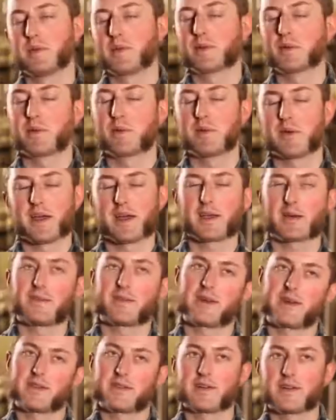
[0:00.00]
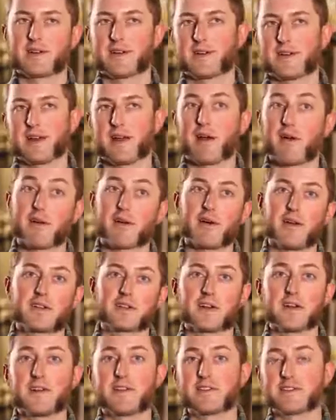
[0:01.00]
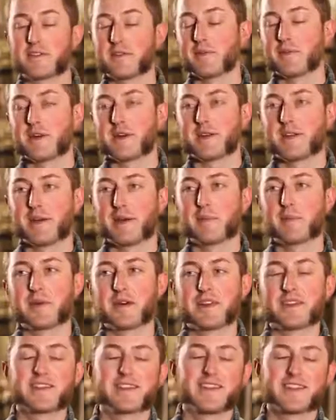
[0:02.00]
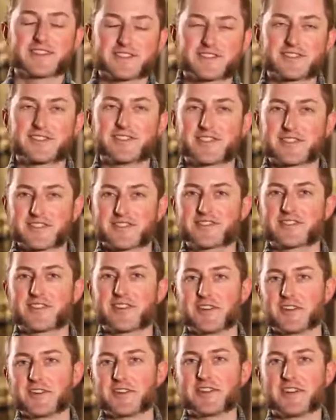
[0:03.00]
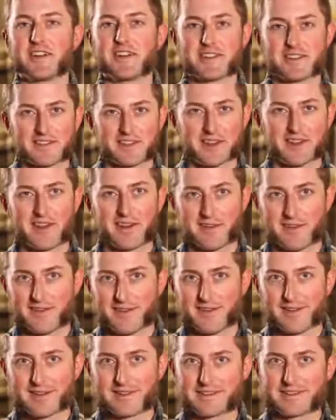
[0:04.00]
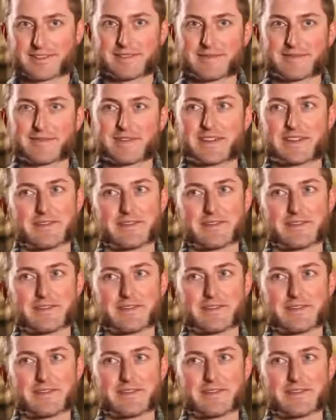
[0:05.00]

you can't drink a lot of really strong beer. People could brag about their alcohol tolerance or whatnot, but that's